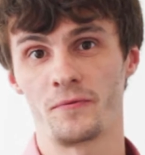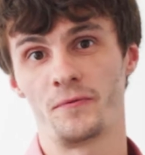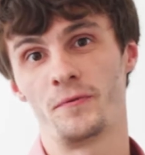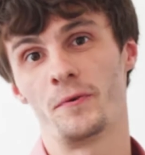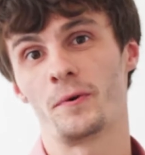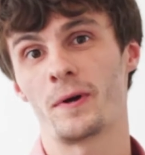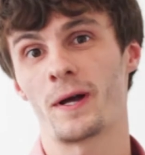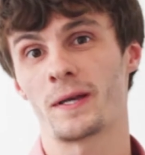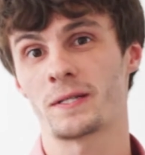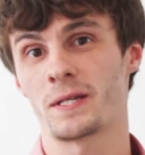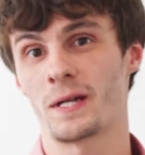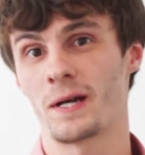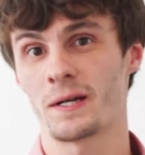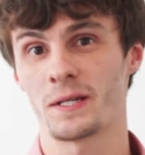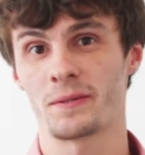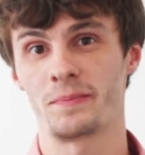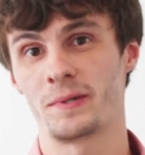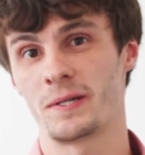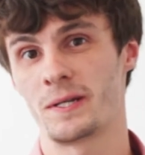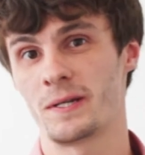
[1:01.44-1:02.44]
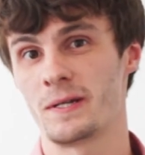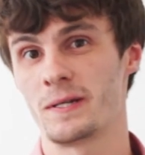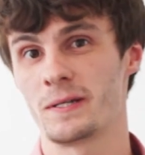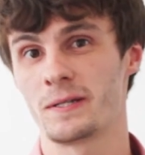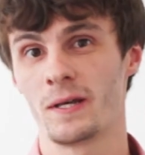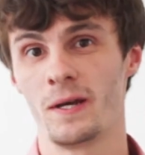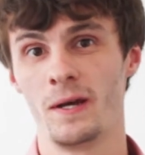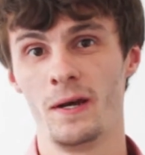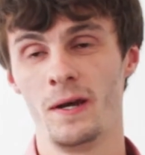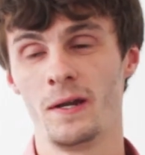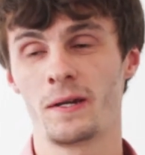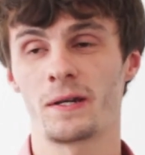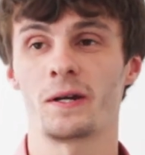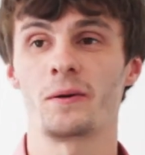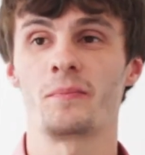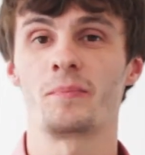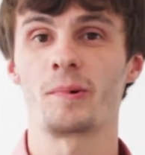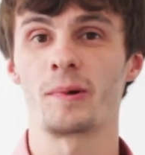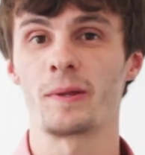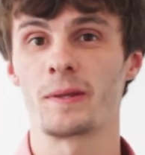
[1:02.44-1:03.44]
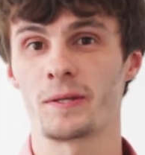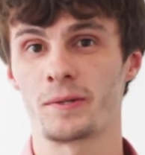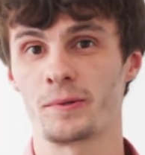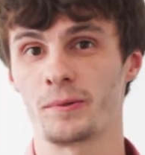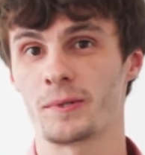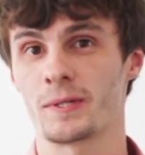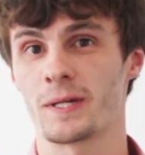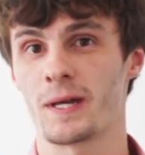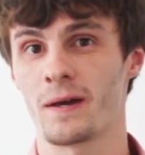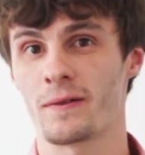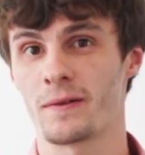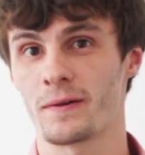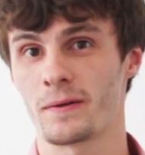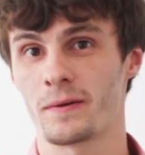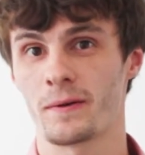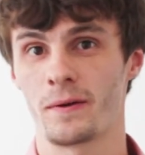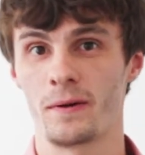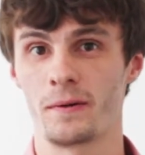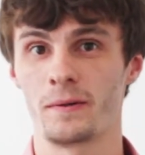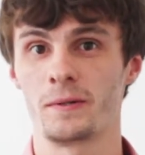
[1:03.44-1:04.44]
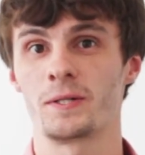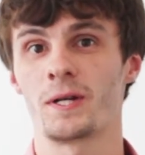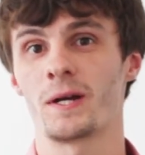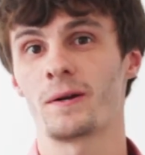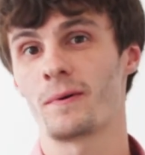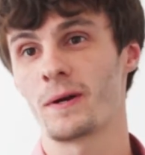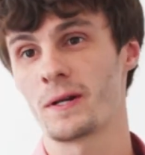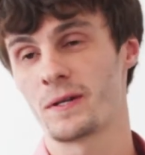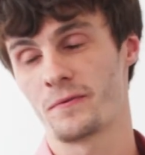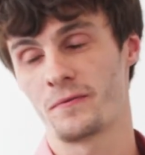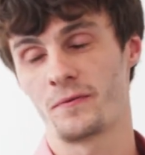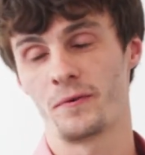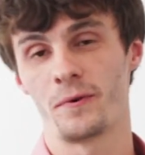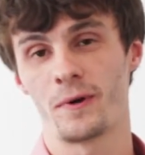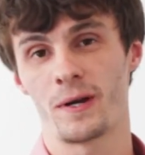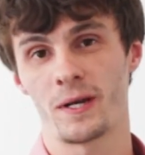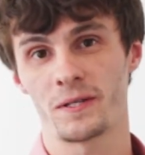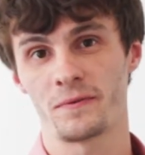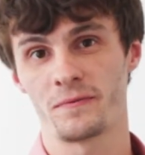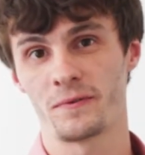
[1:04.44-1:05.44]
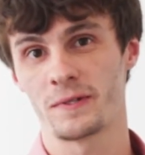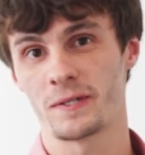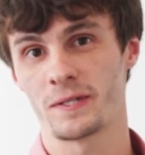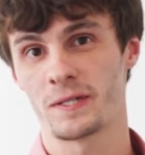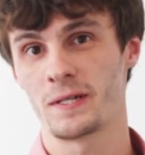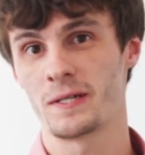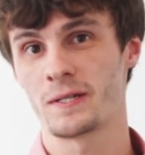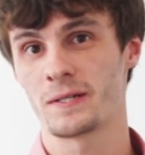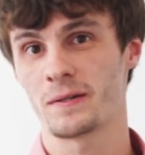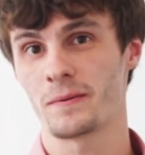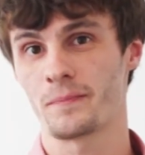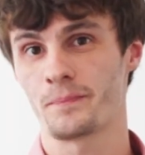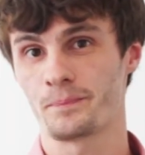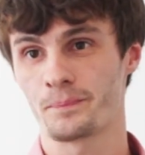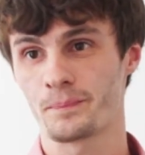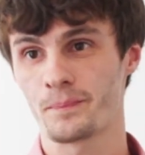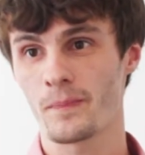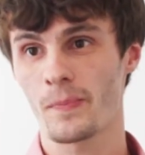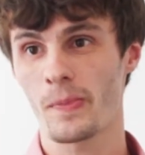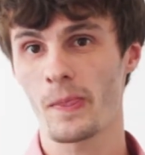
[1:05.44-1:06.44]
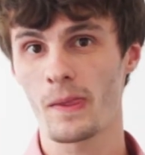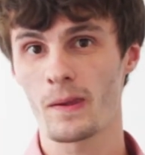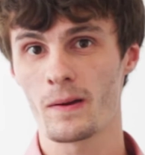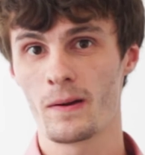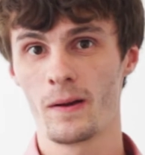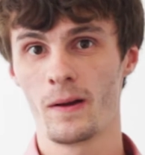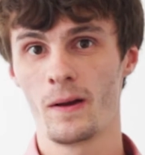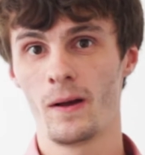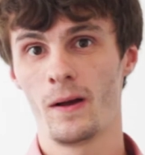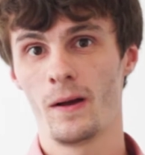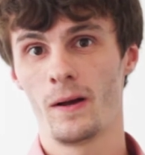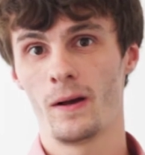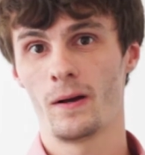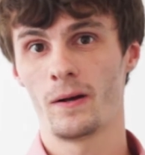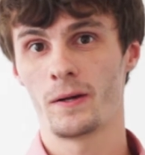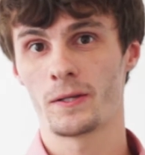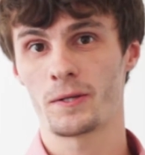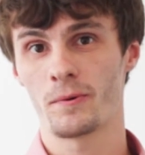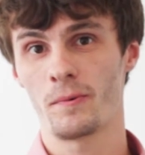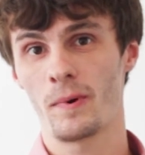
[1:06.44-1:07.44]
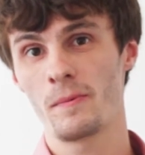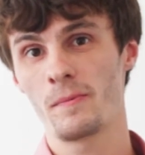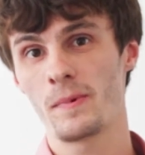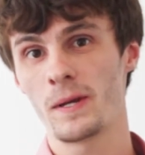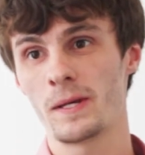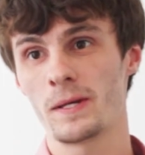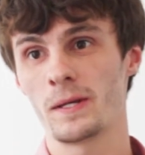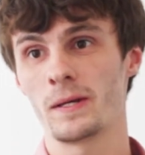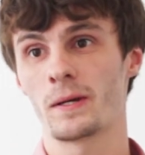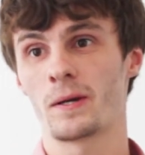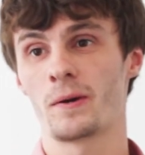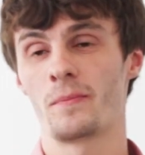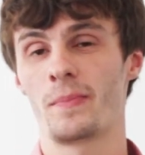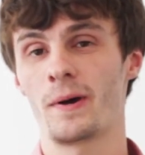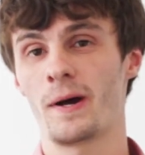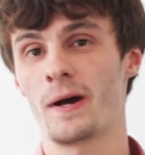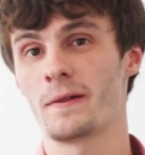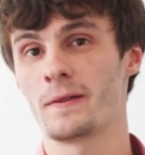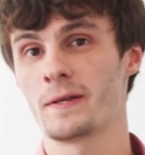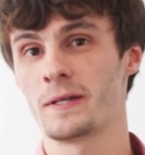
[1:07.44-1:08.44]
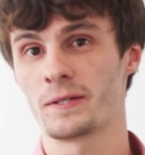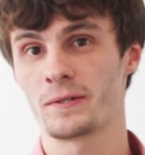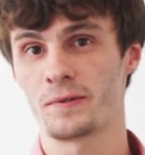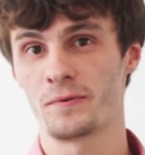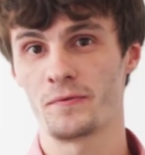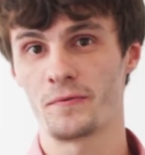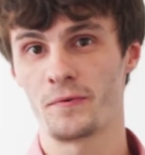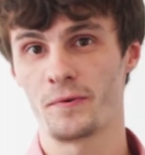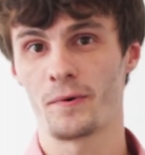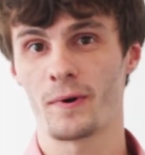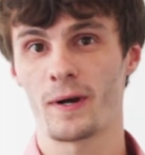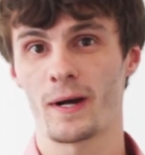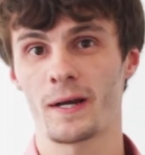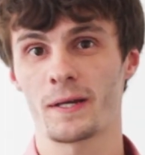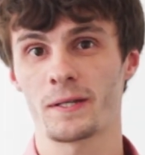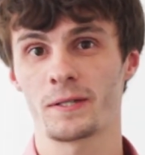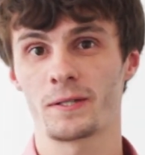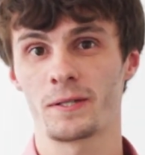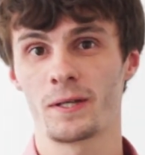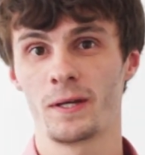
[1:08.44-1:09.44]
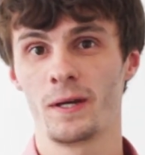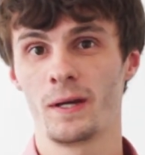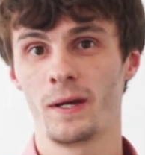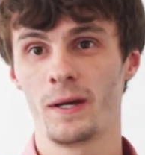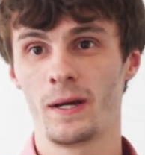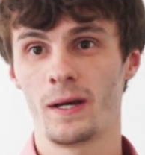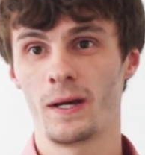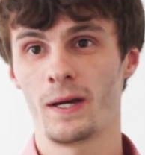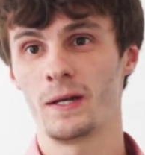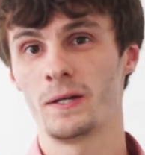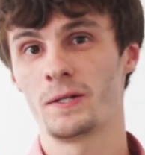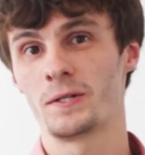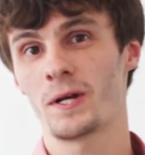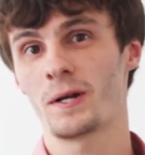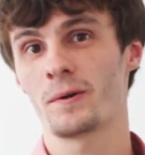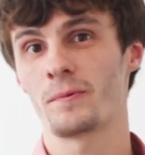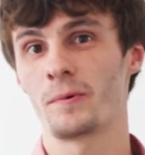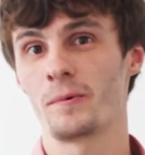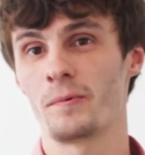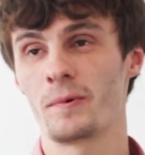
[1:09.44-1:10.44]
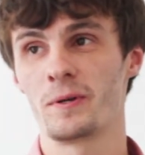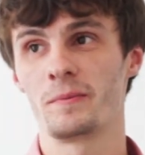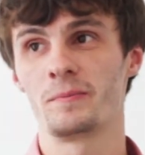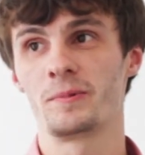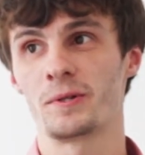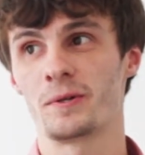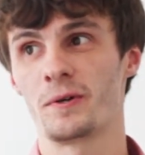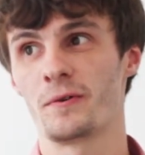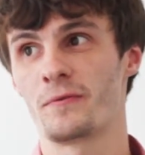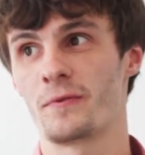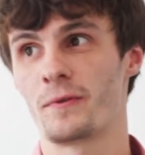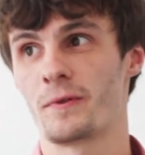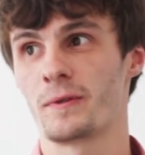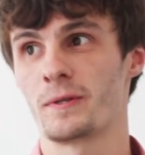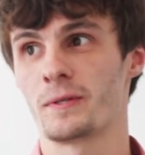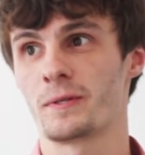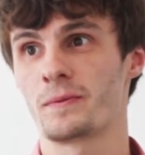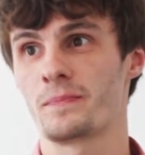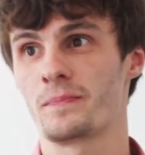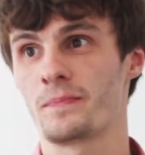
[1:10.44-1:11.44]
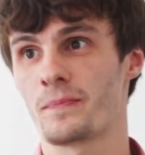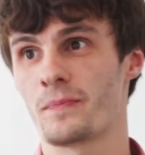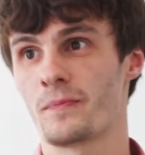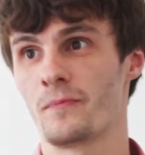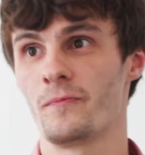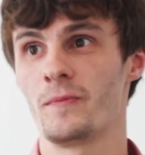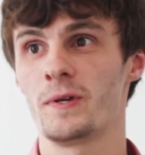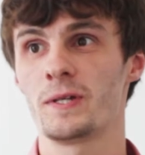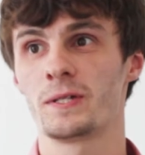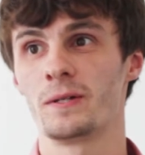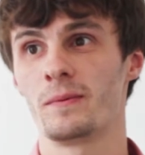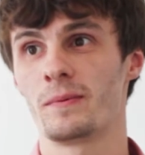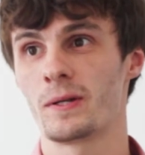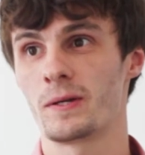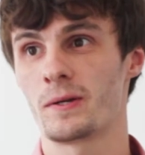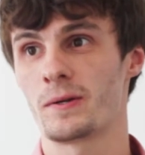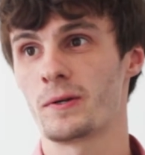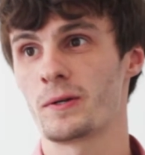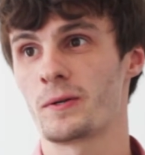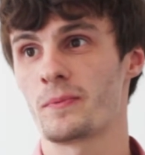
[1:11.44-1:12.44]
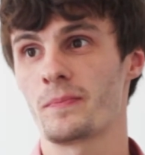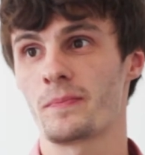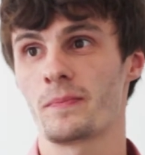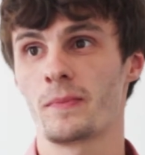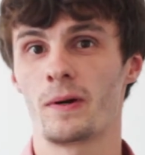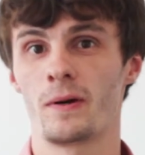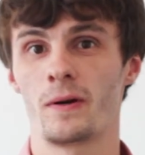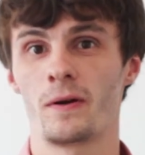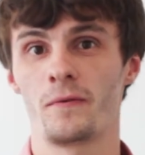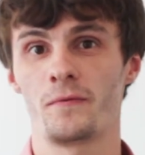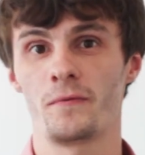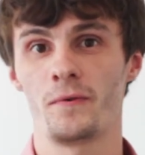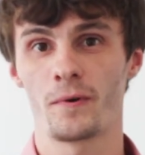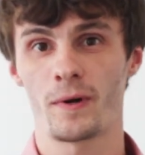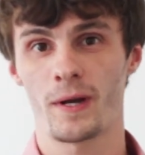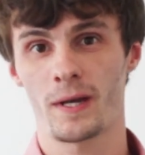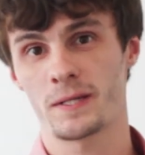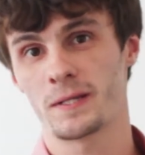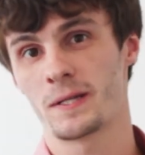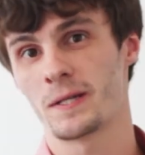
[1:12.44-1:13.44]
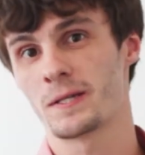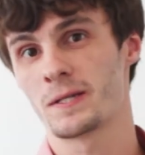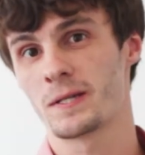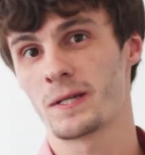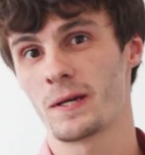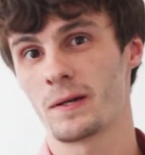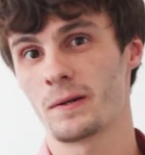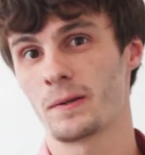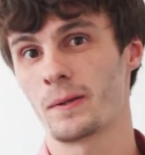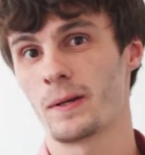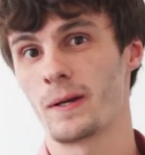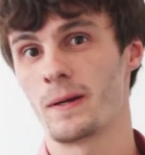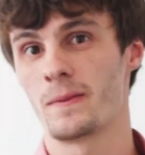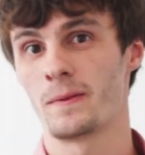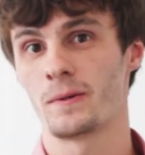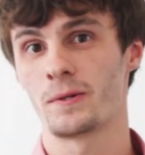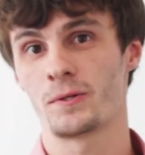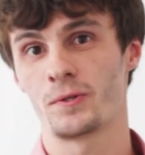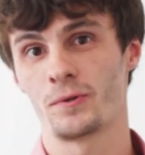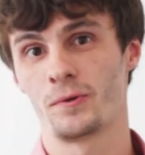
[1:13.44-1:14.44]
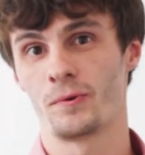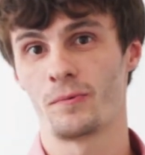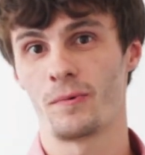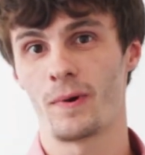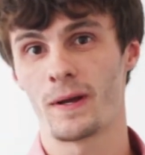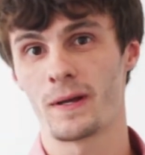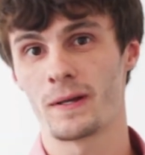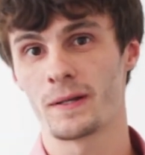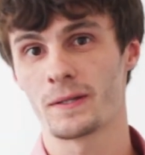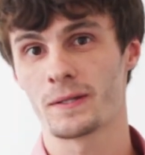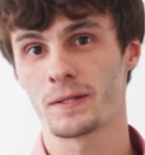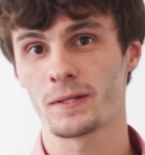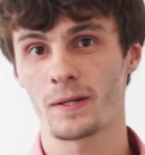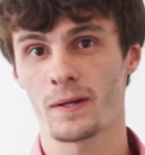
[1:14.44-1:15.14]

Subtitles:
forecaster expertise to kind of bring this all together and generate a forecast for the season. So when we compare these two forecasts, in general we observe that there's reasonably good forecasting skill in the short range